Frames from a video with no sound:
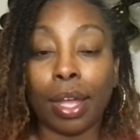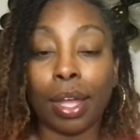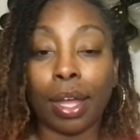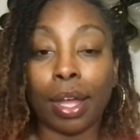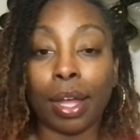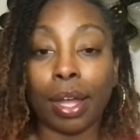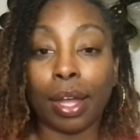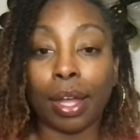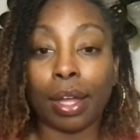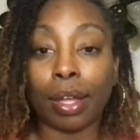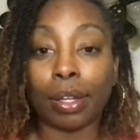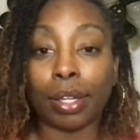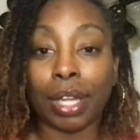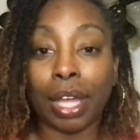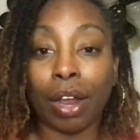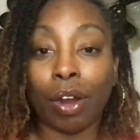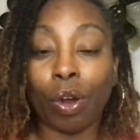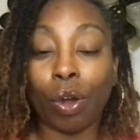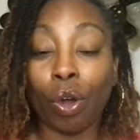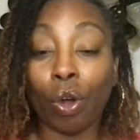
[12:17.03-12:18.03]

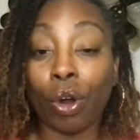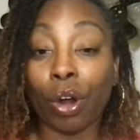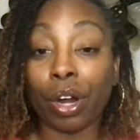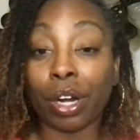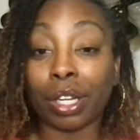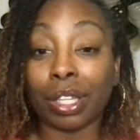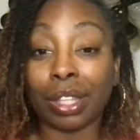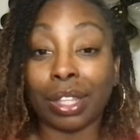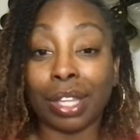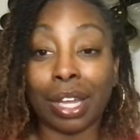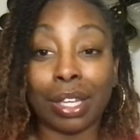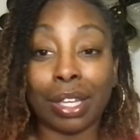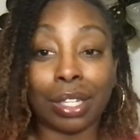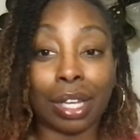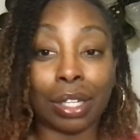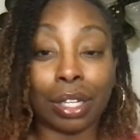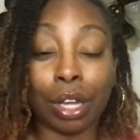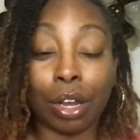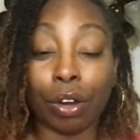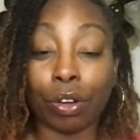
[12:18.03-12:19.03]
There are things
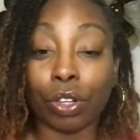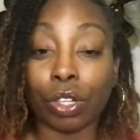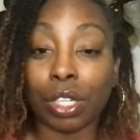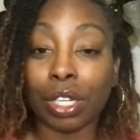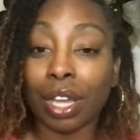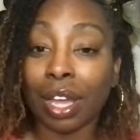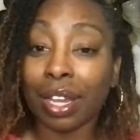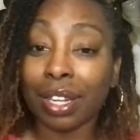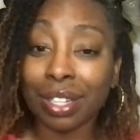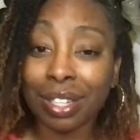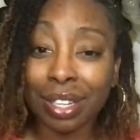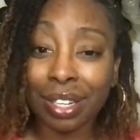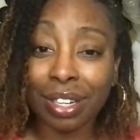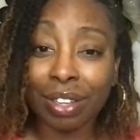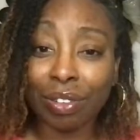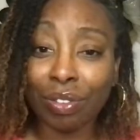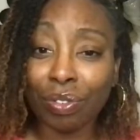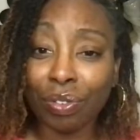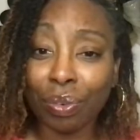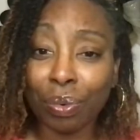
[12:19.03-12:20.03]
that they're testing
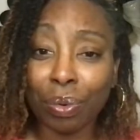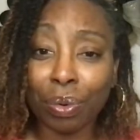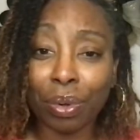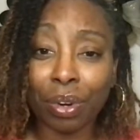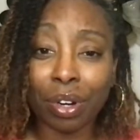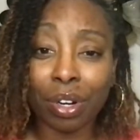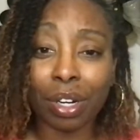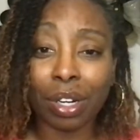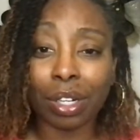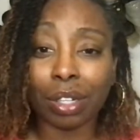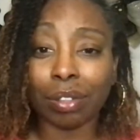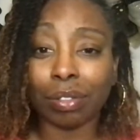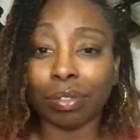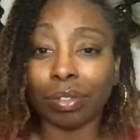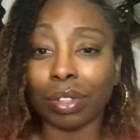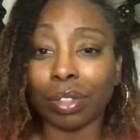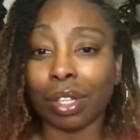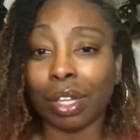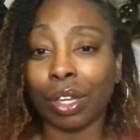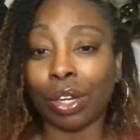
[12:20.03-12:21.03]
it for,
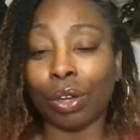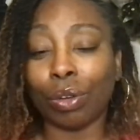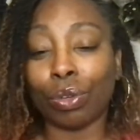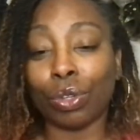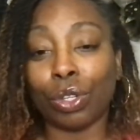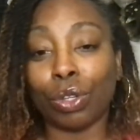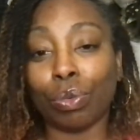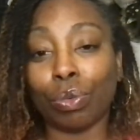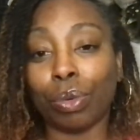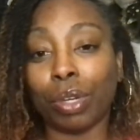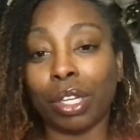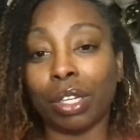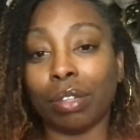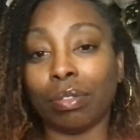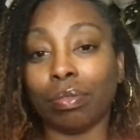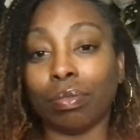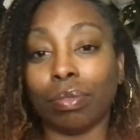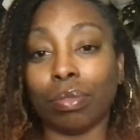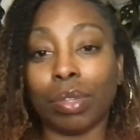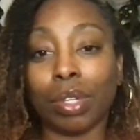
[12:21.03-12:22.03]

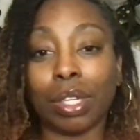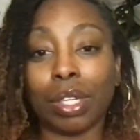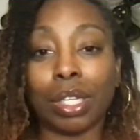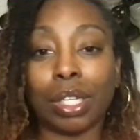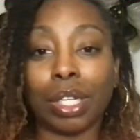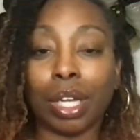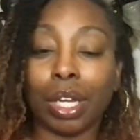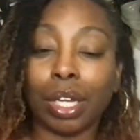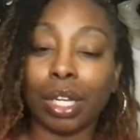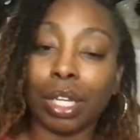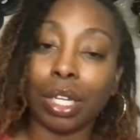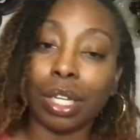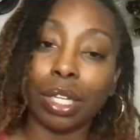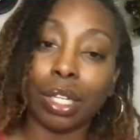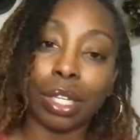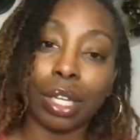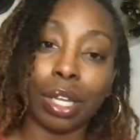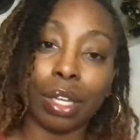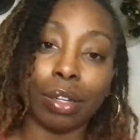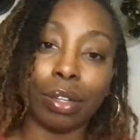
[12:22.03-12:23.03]
doing
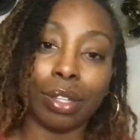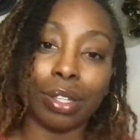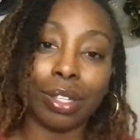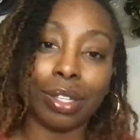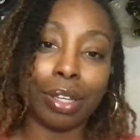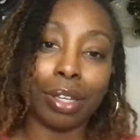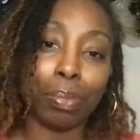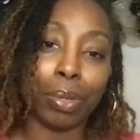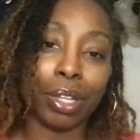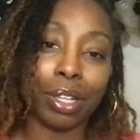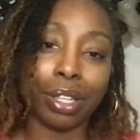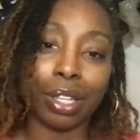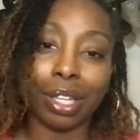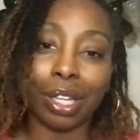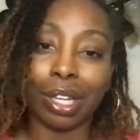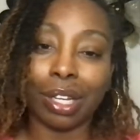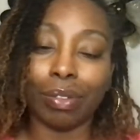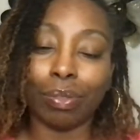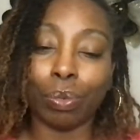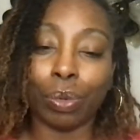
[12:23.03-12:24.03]
studies. And
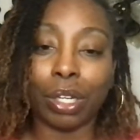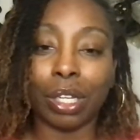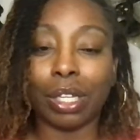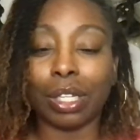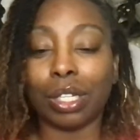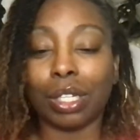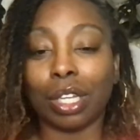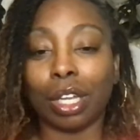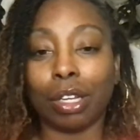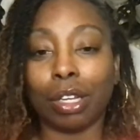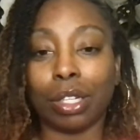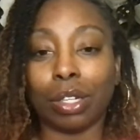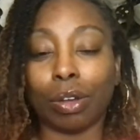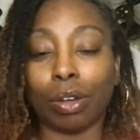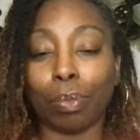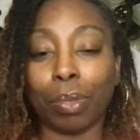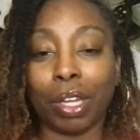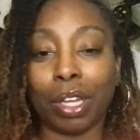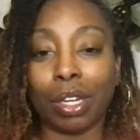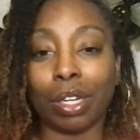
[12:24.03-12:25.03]
typically, when these studies
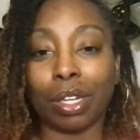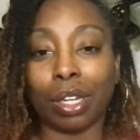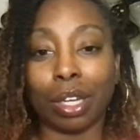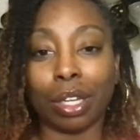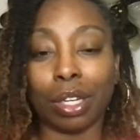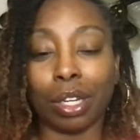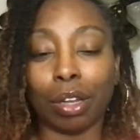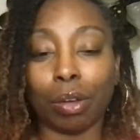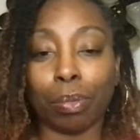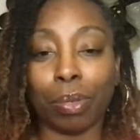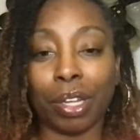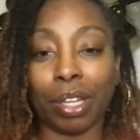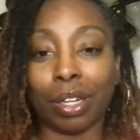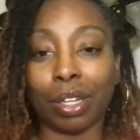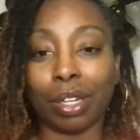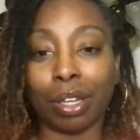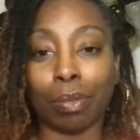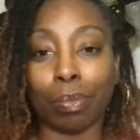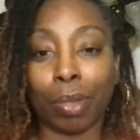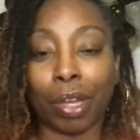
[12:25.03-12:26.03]
are being done, they're
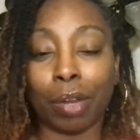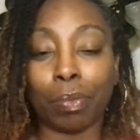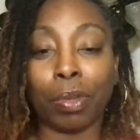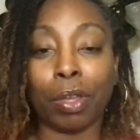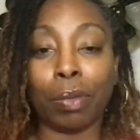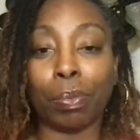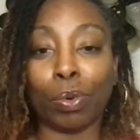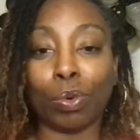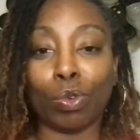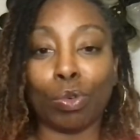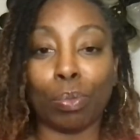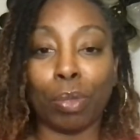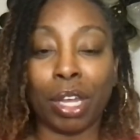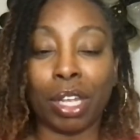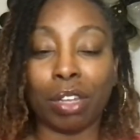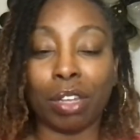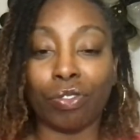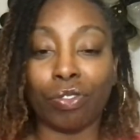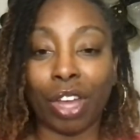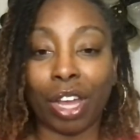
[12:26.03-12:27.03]
being done by people who
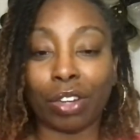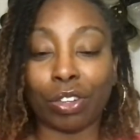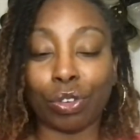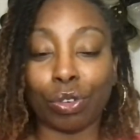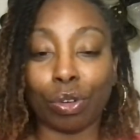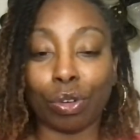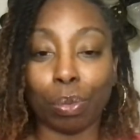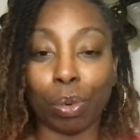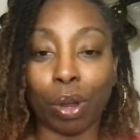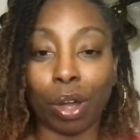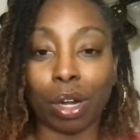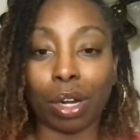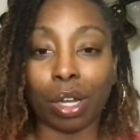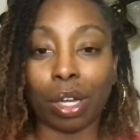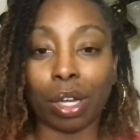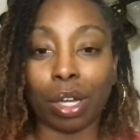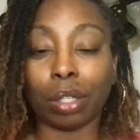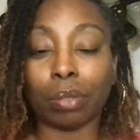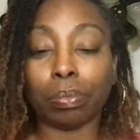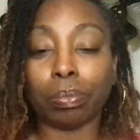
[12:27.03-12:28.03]
manufacture the
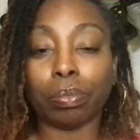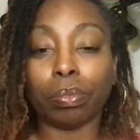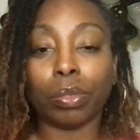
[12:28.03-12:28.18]
product.